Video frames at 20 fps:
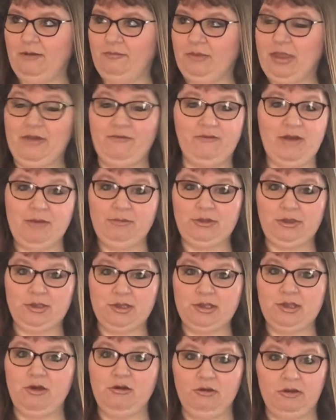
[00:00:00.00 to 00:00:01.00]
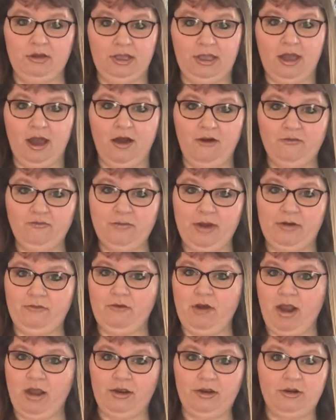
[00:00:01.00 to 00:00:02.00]
If I'm just totally off my
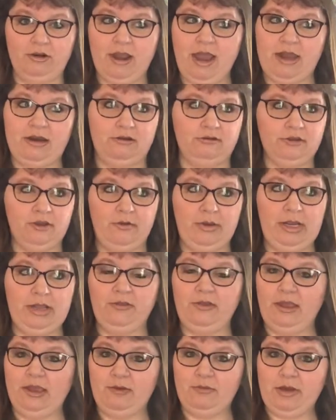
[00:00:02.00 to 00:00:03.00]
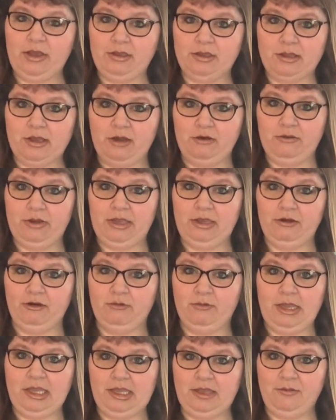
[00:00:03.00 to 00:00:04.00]
rocker, I don't know anything about sewing or
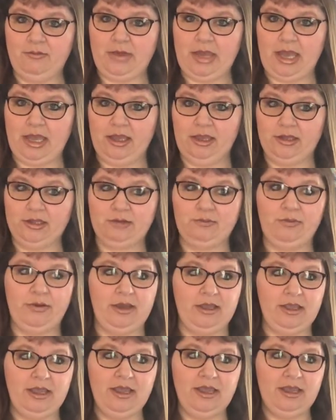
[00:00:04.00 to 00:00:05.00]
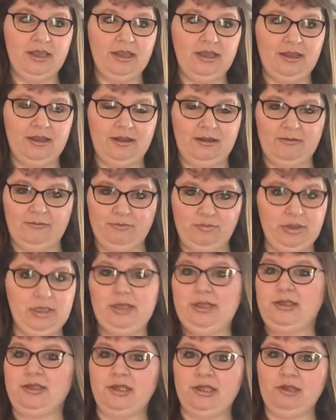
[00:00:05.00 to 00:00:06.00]
making bags, but
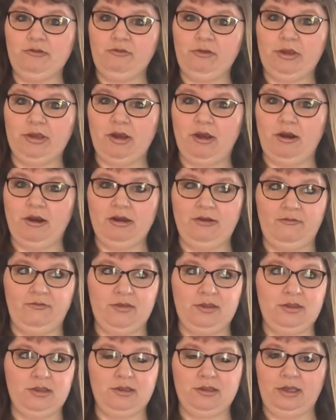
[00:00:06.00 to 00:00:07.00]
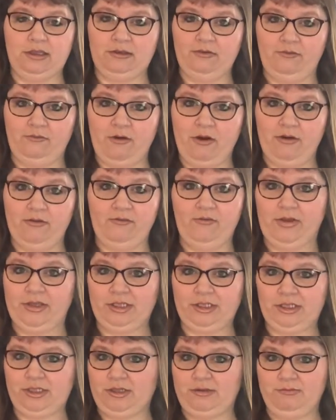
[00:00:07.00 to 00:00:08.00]
please disregard if this is like the
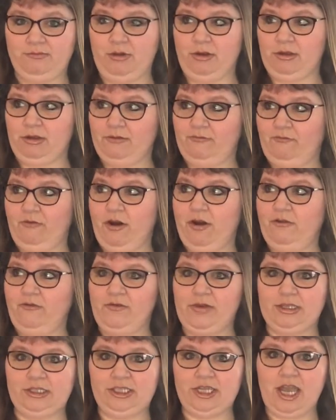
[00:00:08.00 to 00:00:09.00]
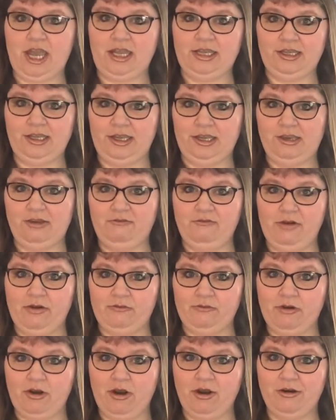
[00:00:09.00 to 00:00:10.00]
most far-fetched idea you've
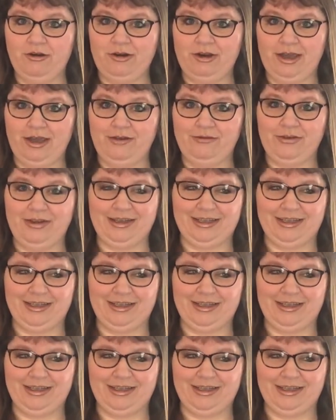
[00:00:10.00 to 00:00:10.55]
ever heard of.